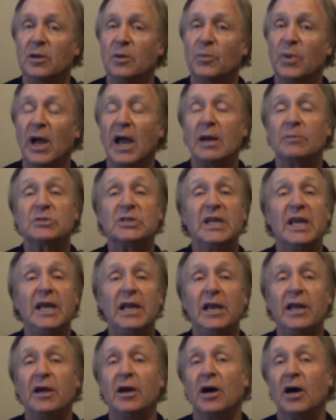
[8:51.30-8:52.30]
Perhaps
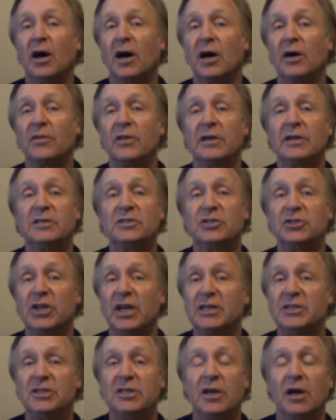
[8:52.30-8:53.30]
healing a heart that is
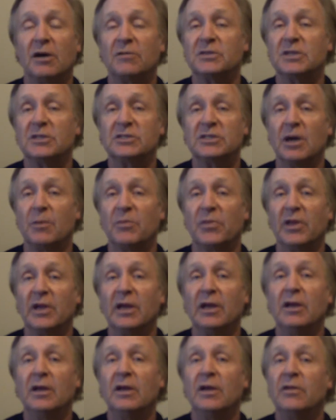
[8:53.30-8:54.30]
chasing after
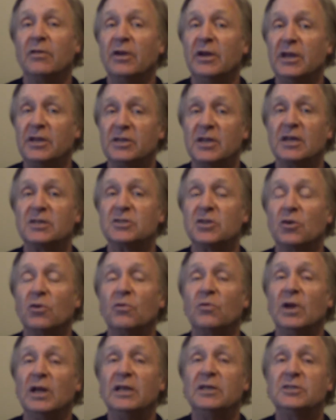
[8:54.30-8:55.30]
something that it does
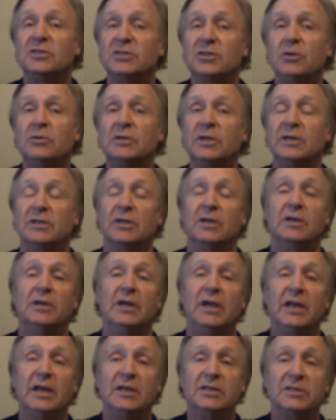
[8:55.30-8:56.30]
not really suit it
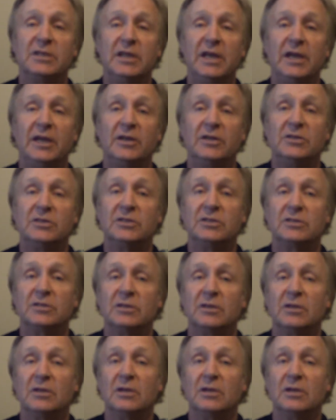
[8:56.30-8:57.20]
in its needs.